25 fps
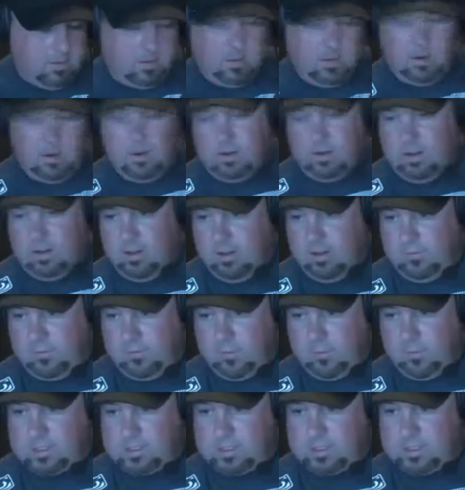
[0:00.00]
you know, if
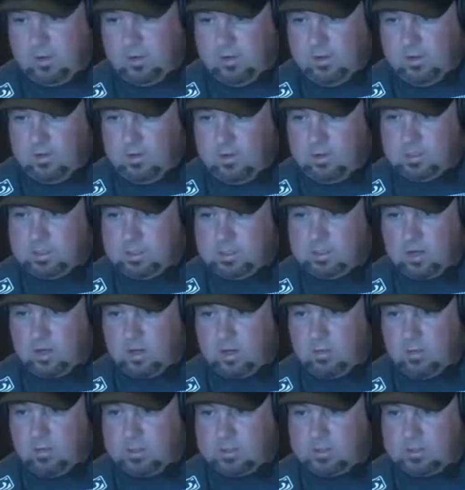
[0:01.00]
he wants to go in there and just try
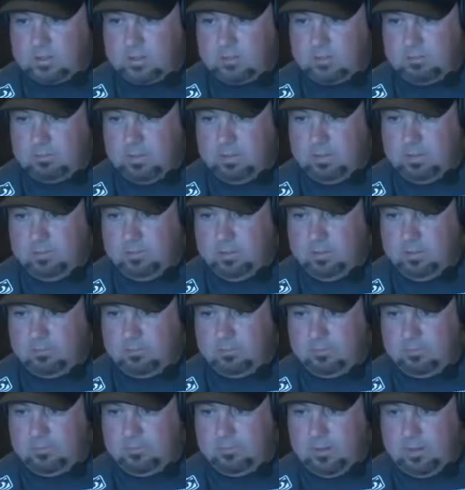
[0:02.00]
to wrestle some people
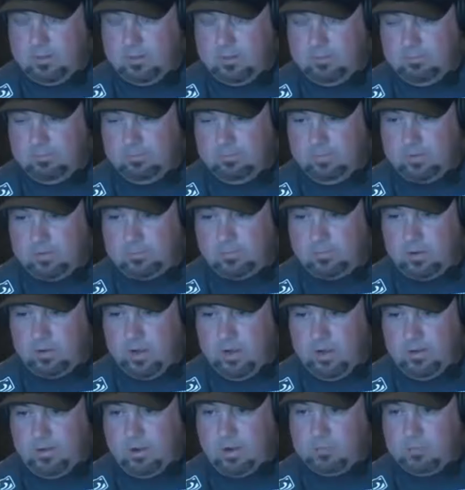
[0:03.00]
and, and look for a
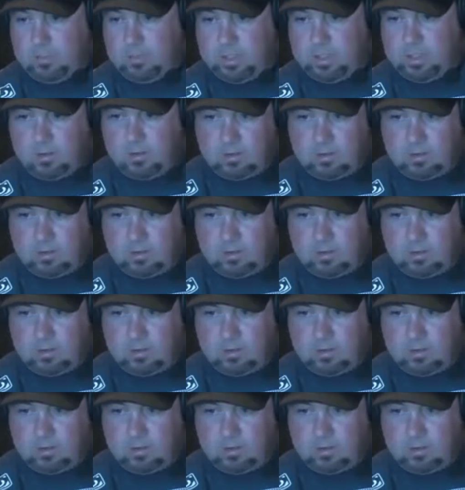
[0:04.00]
head and arm yeah.